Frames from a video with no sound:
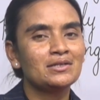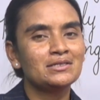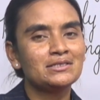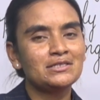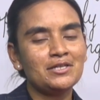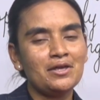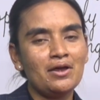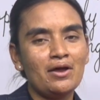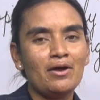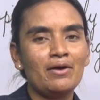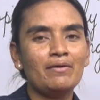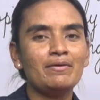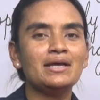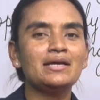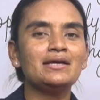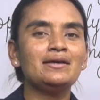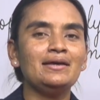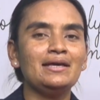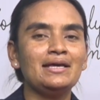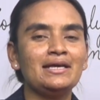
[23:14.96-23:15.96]

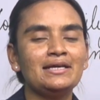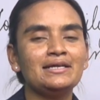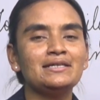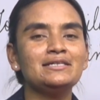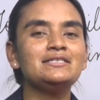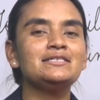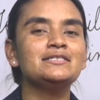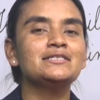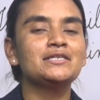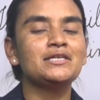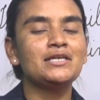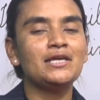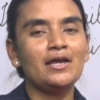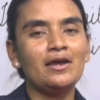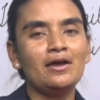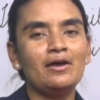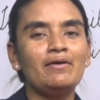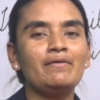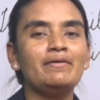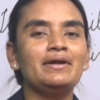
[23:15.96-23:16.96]
Sharing is
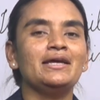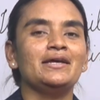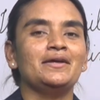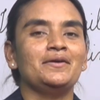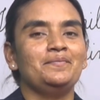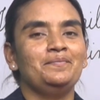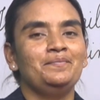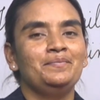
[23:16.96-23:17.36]
caring.